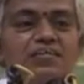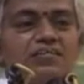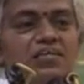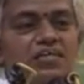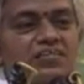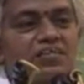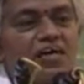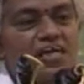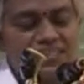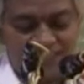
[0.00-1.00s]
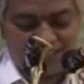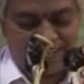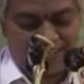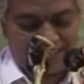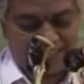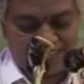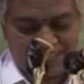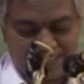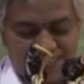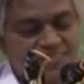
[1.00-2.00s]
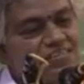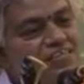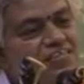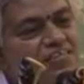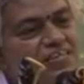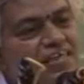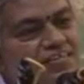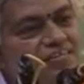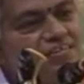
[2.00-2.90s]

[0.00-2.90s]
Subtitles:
that Gayatri occurs in